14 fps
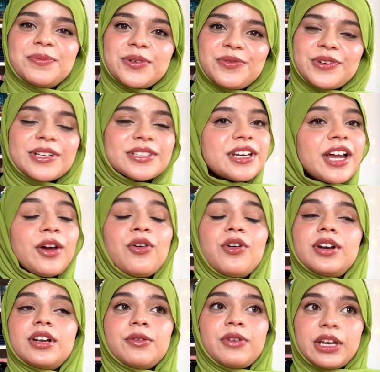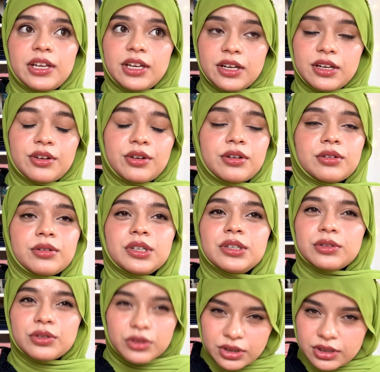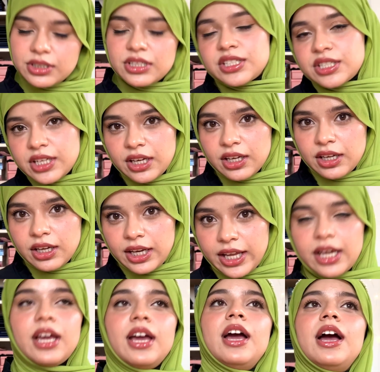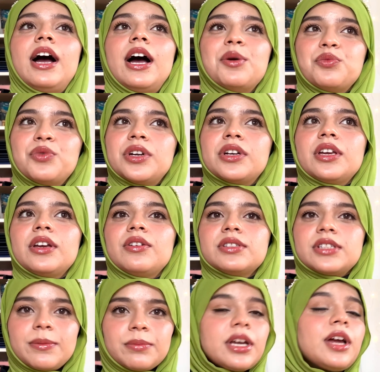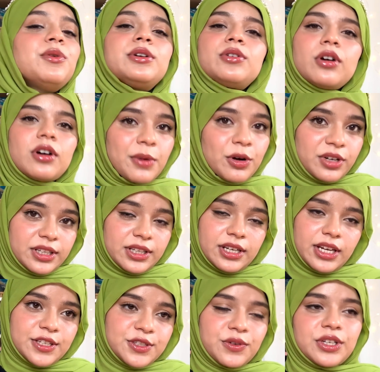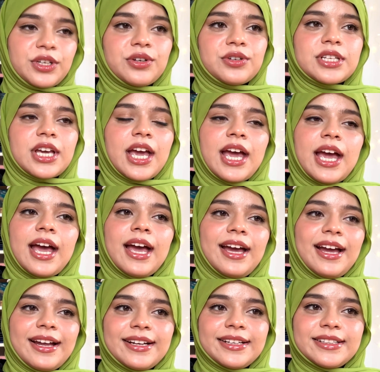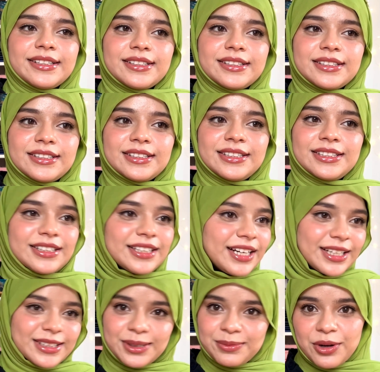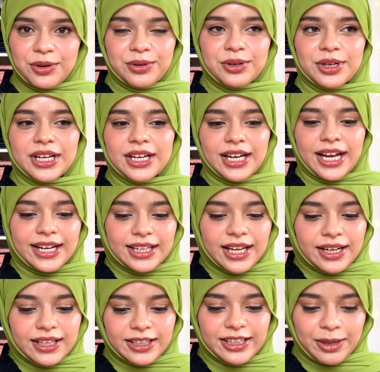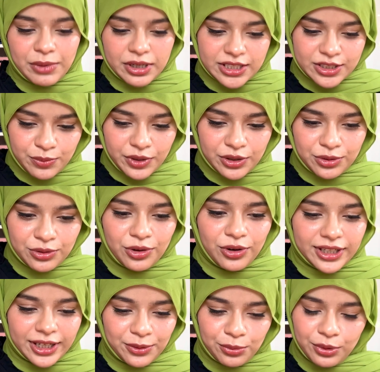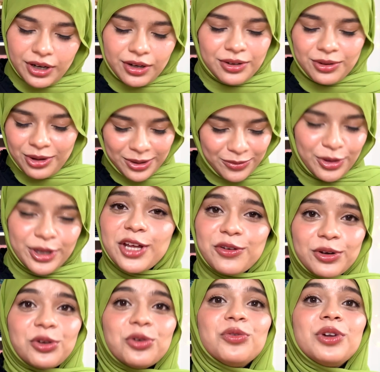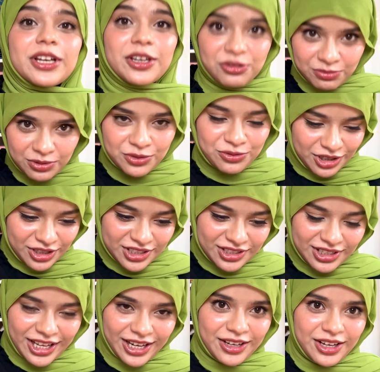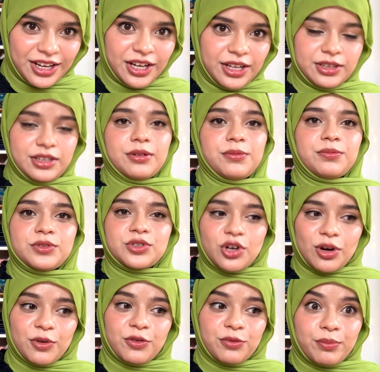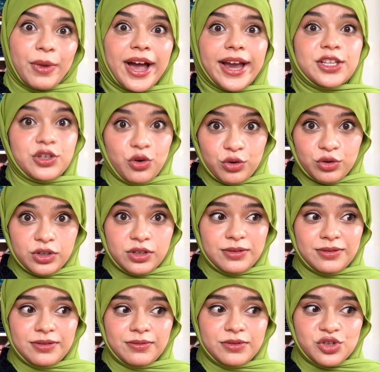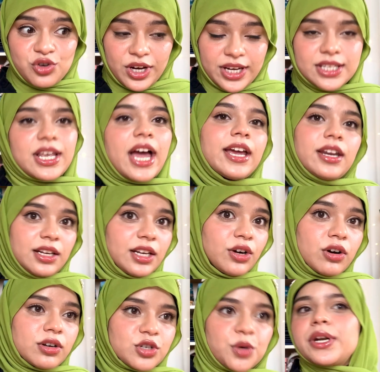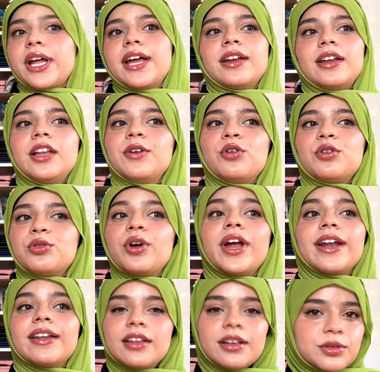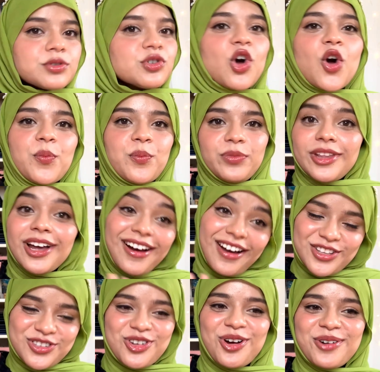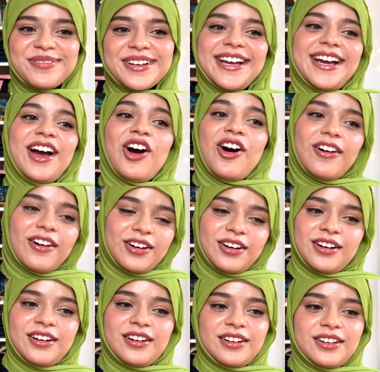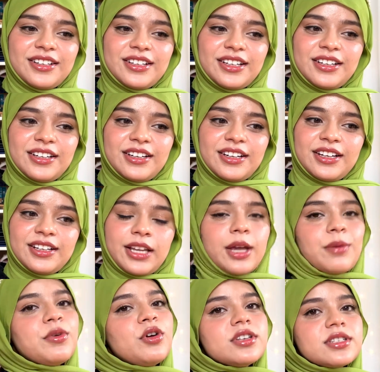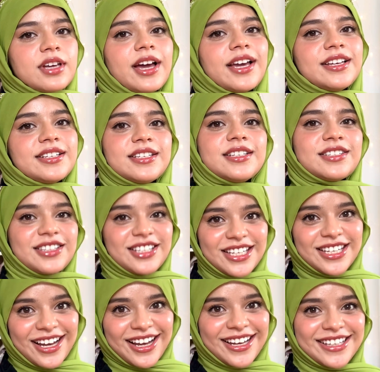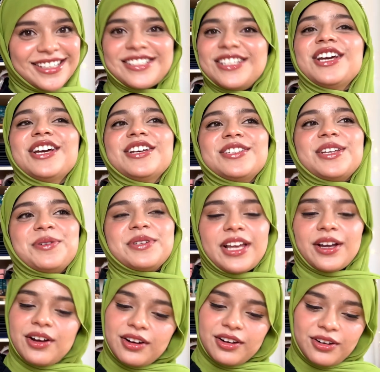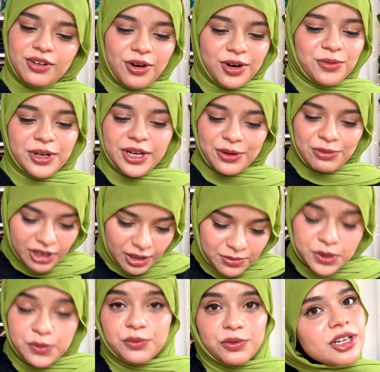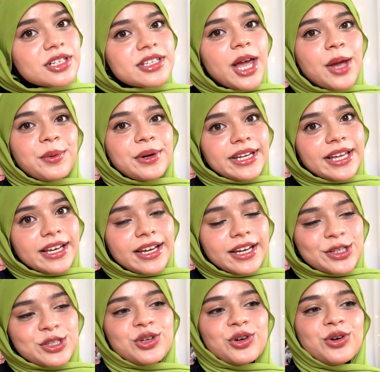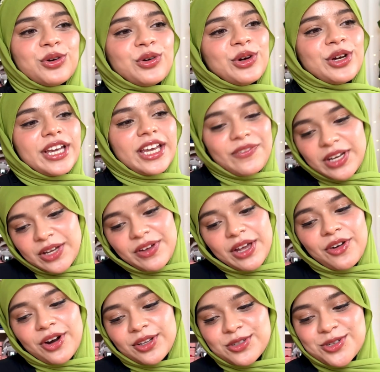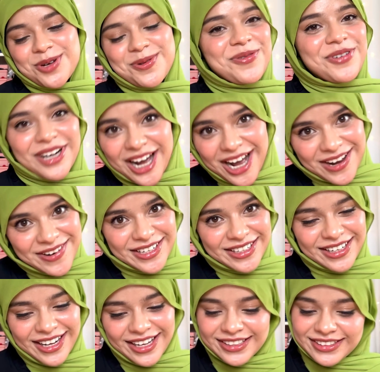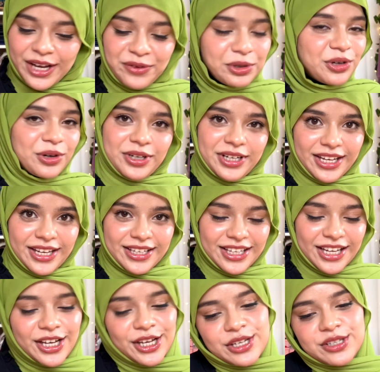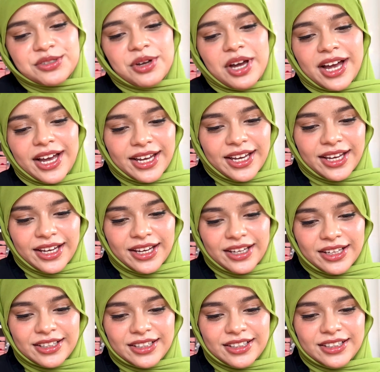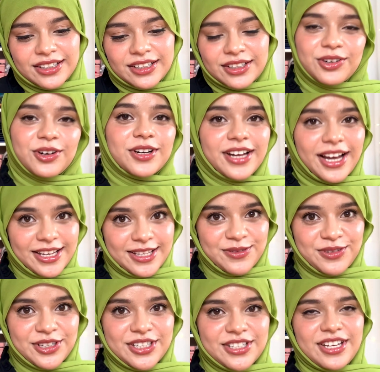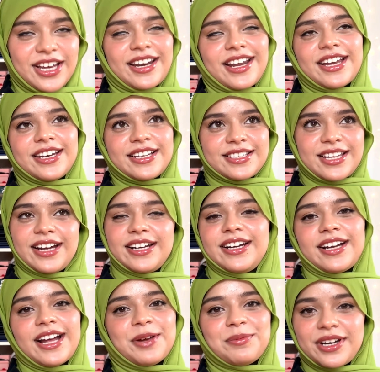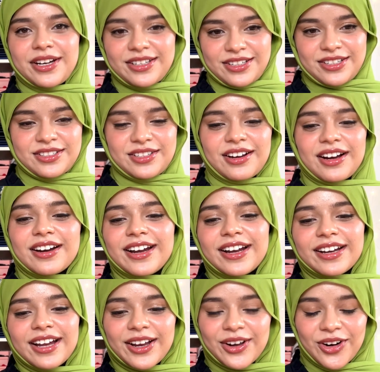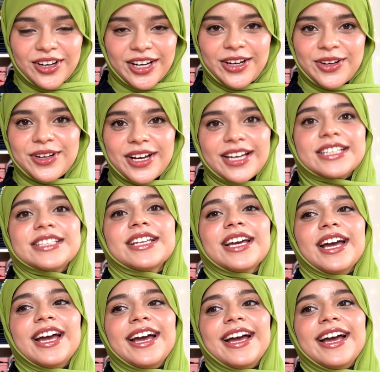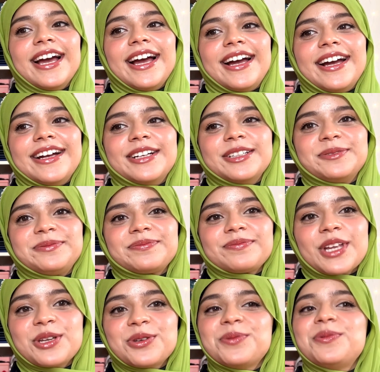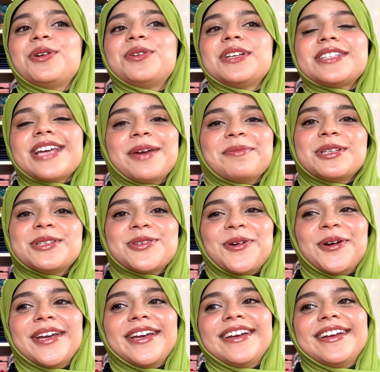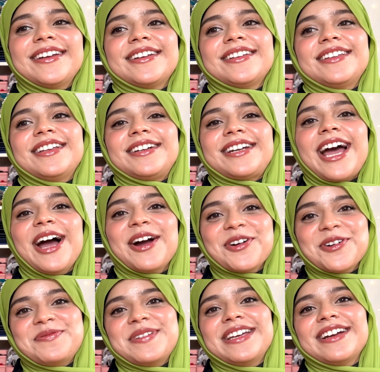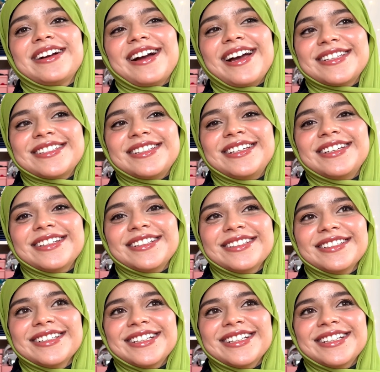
professor. I got a very good niche, like I'm working on something I will talk about in the next videos. And at that time I just prayed to God that, oh God, whatever you will give me first, like the job of my own choice. I really got job, but I really want to get the job, or like, because KAIST is the KAIST. So I was like, God, whatever comes first I will take it. So even if I got the job offer after KAIST, I will not take it. So I got KAIST first, and I decided, I paid Tishtakara and I got into KAIST. And to be honest, I'm enjoying the tag of being a KAISTian.